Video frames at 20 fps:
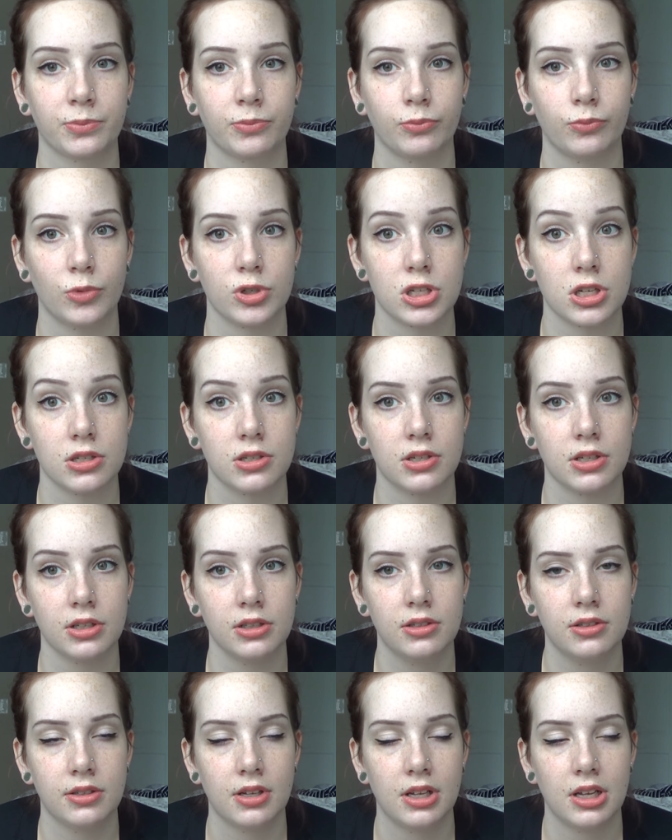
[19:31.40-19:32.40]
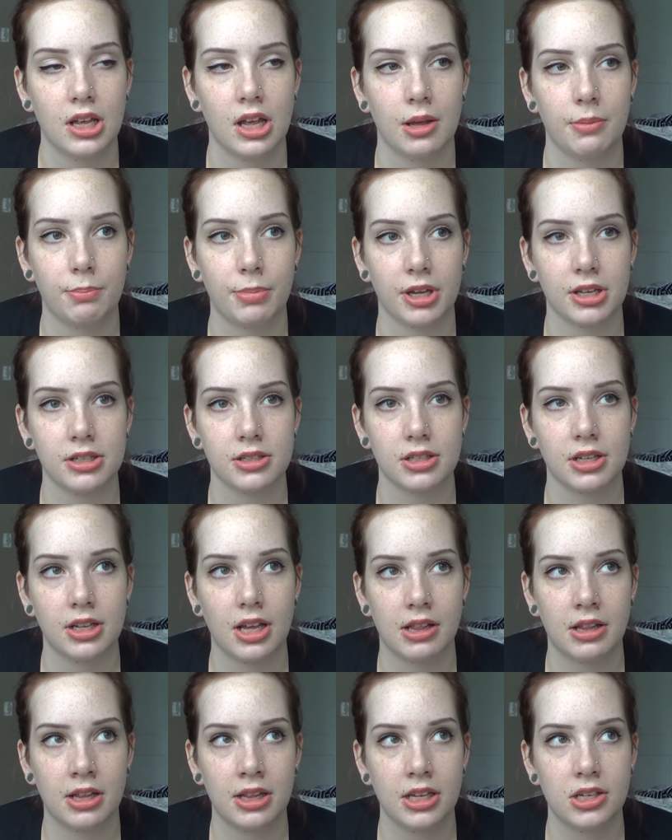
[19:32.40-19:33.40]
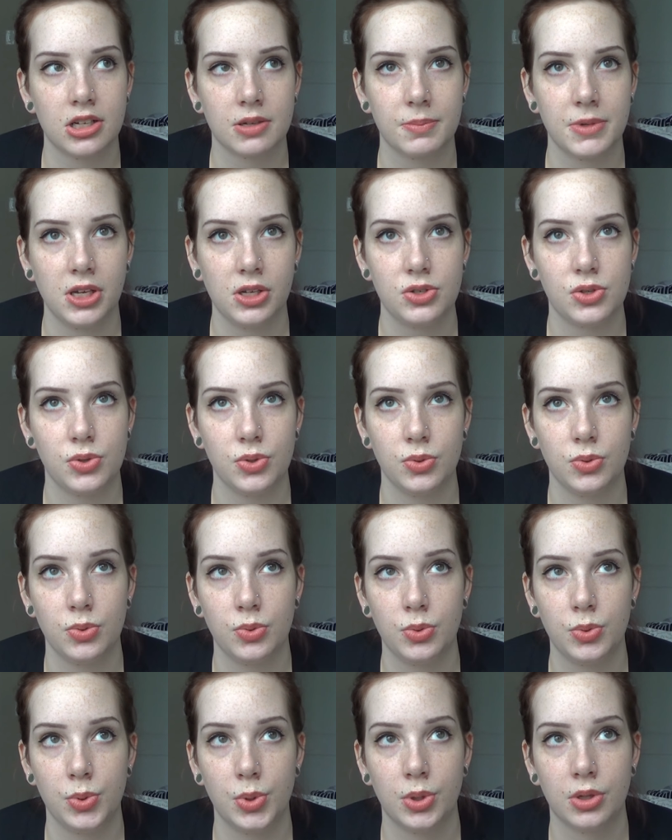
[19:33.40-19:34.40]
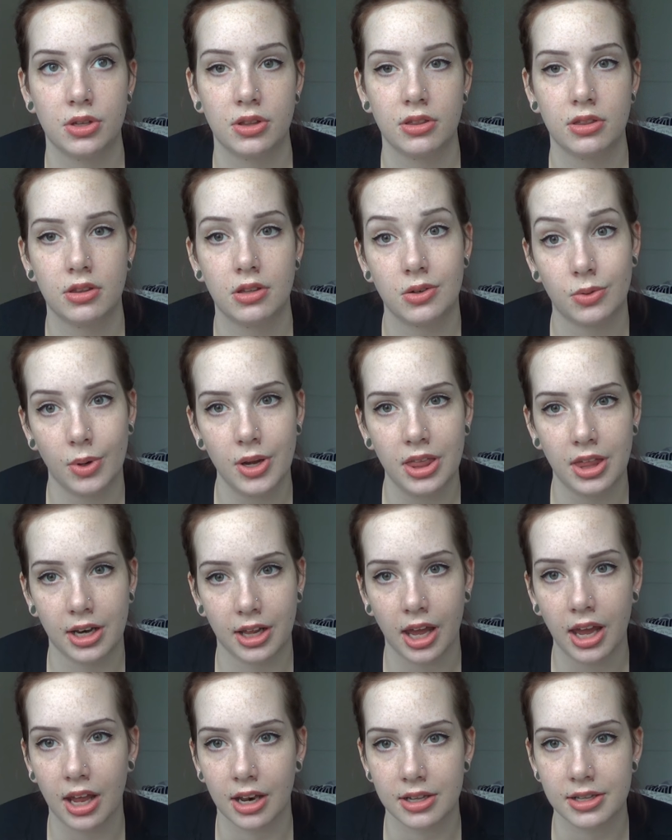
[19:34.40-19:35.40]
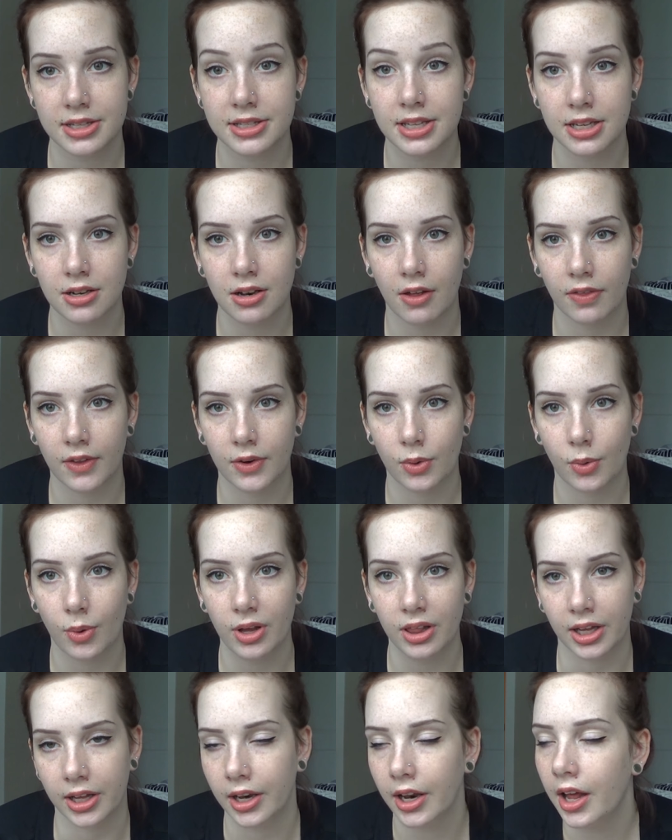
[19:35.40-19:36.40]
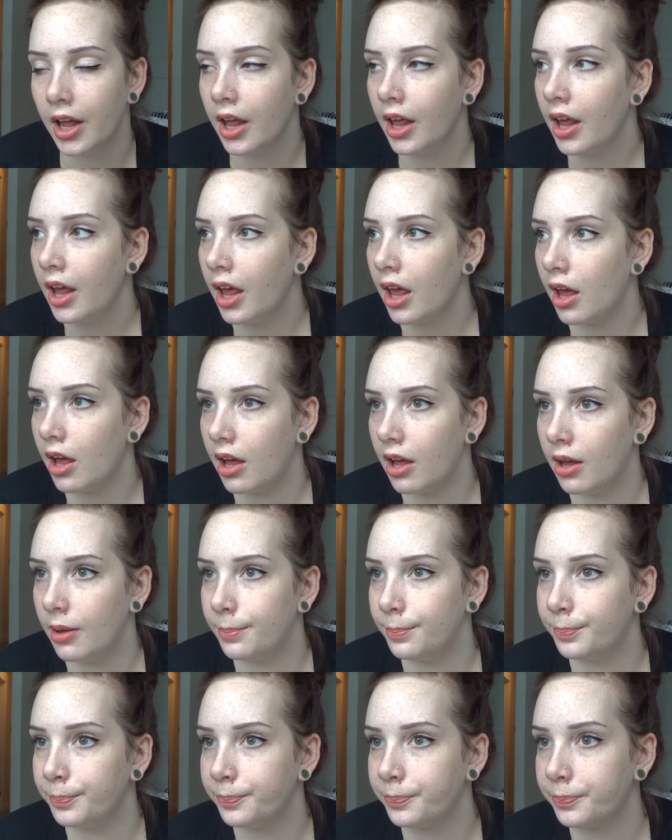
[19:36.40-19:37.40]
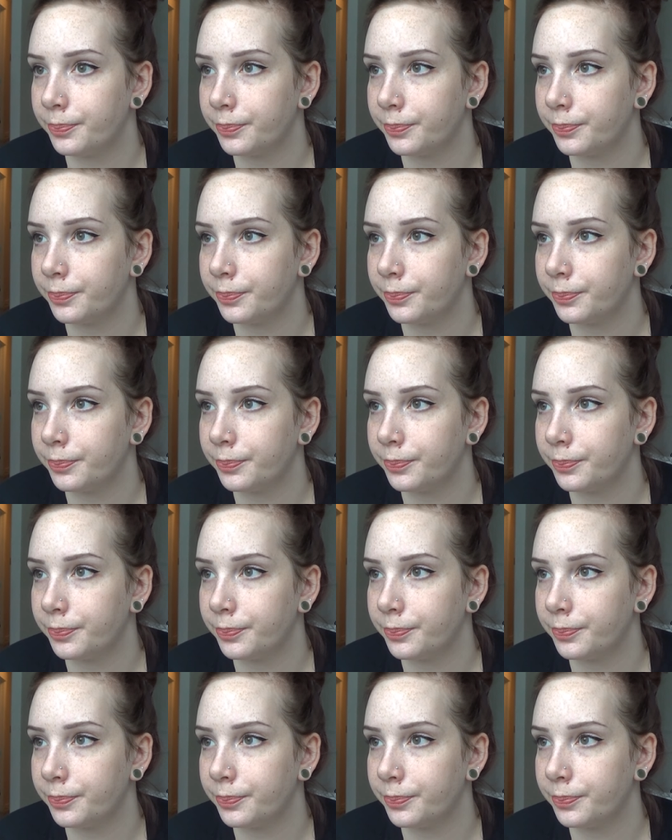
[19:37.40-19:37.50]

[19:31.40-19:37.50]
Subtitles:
which it did. And then they took me to the toilet again, sitting on the toilet. And